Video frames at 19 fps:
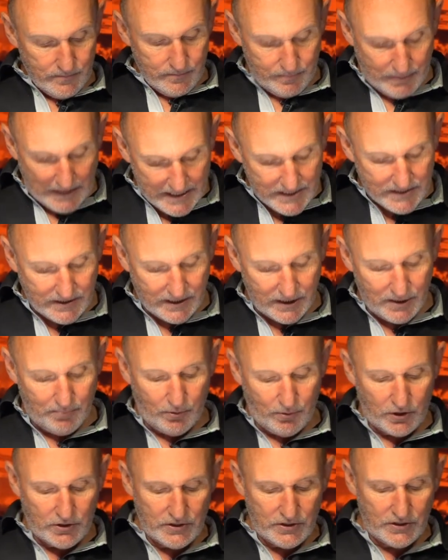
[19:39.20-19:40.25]
Peace to the
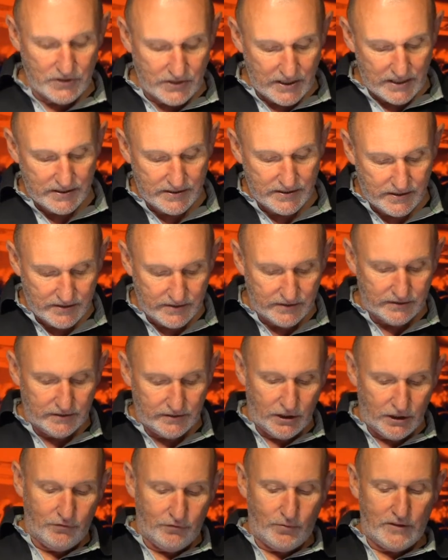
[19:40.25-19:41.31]
brothers and sisters, and
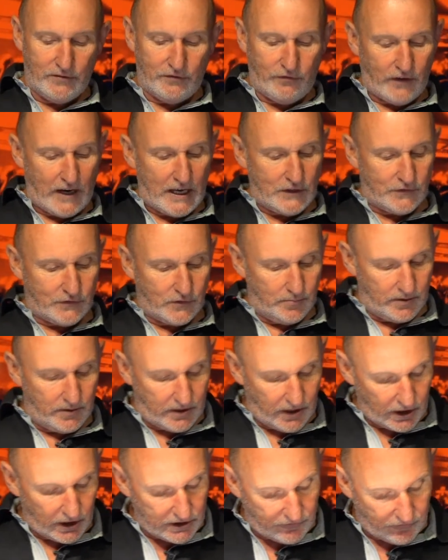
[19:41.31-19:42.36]
love with faith from
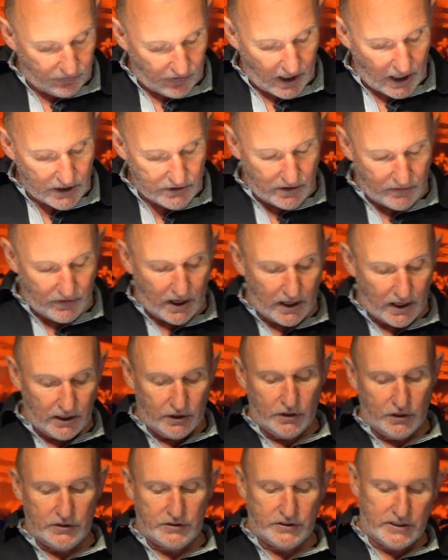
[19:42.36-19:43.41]
God, the Father of our
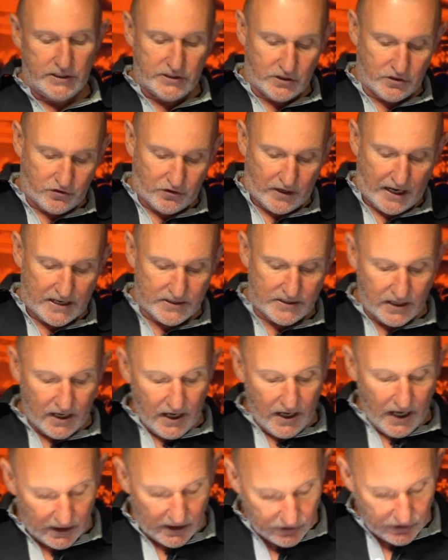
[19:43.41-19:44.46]
Lord Jesus Christ,
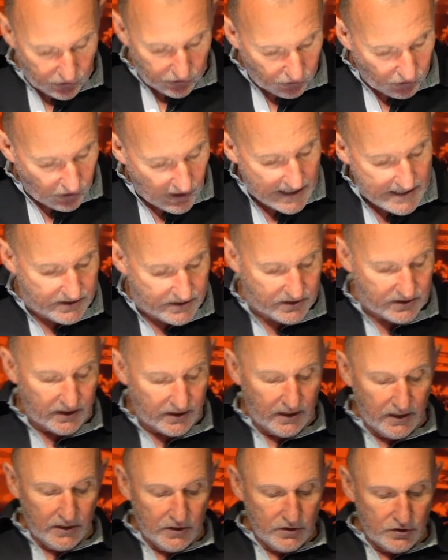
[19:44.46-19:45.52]
and grace
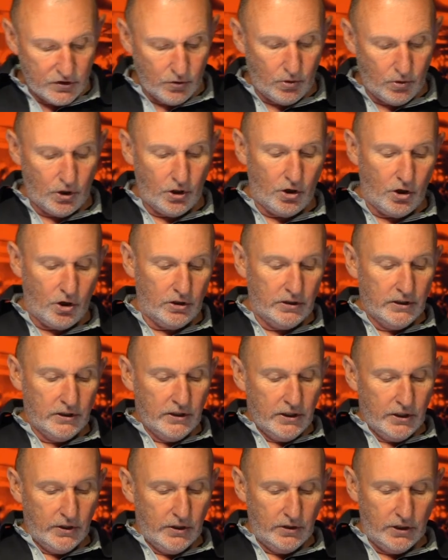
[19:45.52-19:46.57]
to all
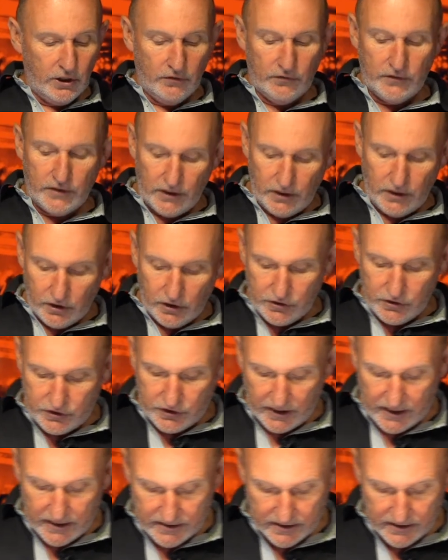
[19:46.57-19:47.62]
who love the Lord
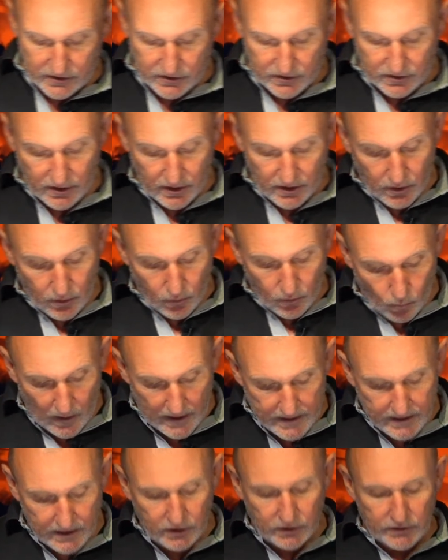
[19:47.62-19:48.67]
Jesus
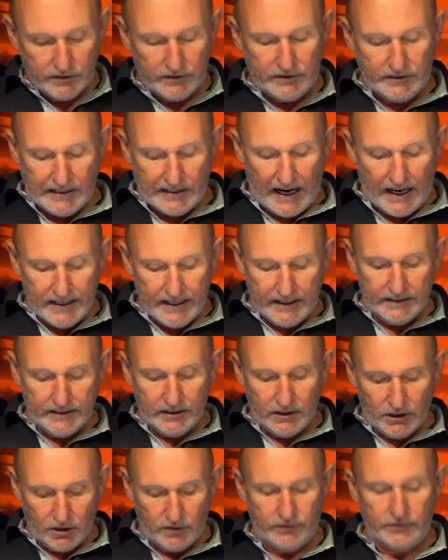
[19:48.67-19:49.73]
with an undying
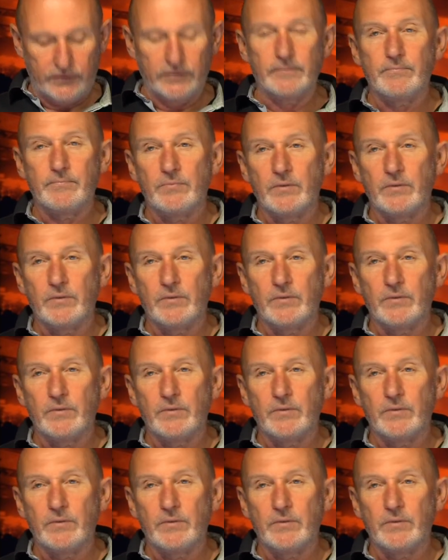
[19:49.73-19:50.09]
love.